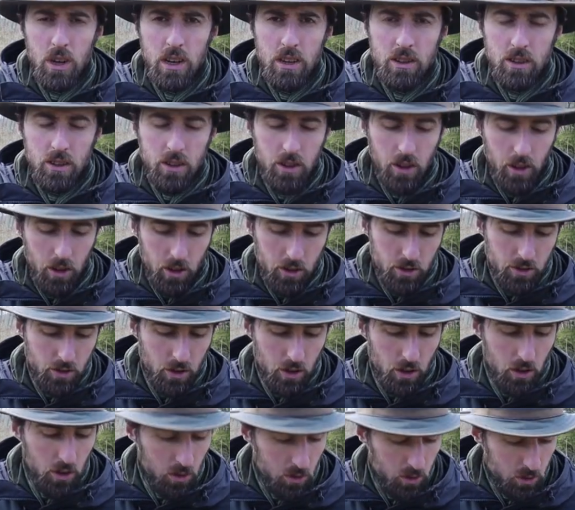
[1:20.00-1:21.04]
ready to go.
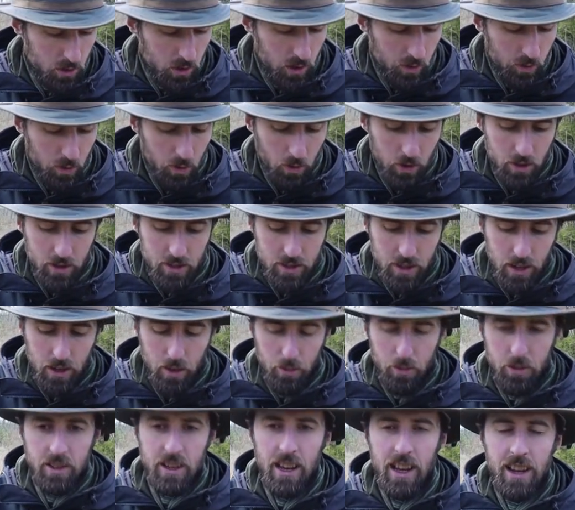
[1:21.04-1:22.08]
So if you want to set
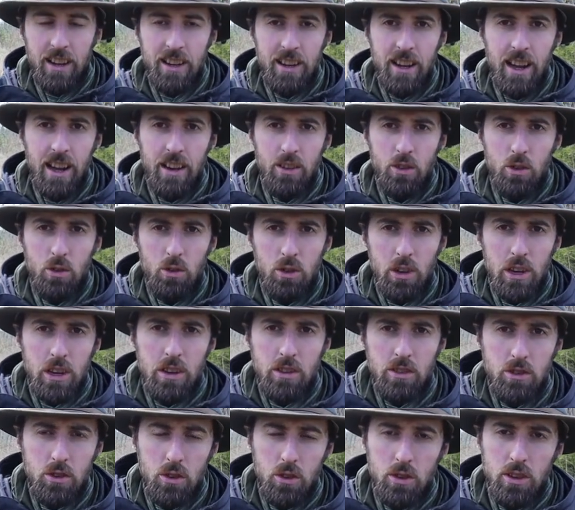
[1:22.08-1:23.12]
up the slackline, all you need
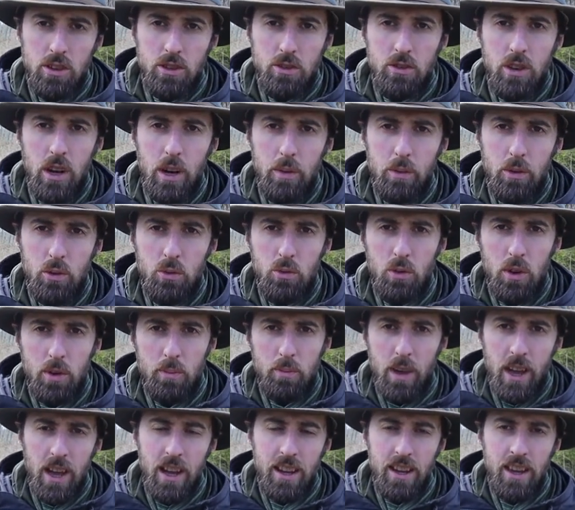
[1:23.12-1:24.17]
to do is grab this
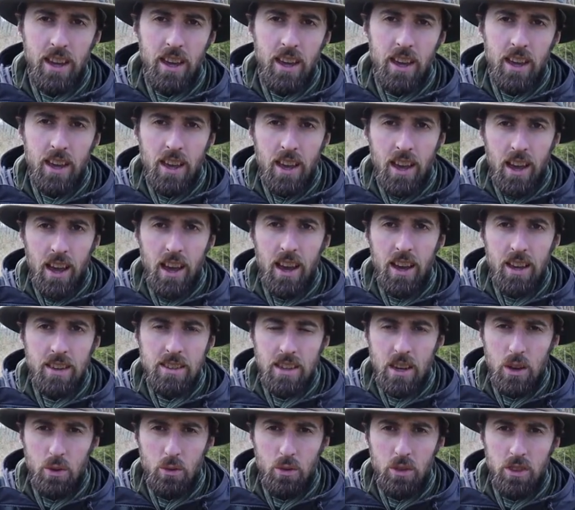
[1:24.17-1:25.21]
one bag. It
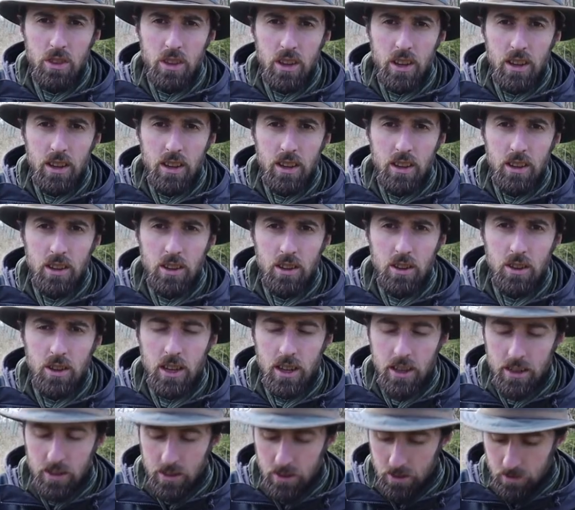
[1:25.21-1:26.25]
has everything you
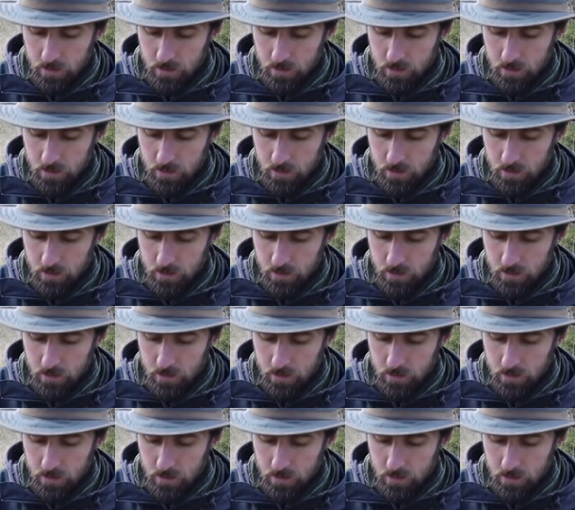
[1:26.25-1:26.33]
need.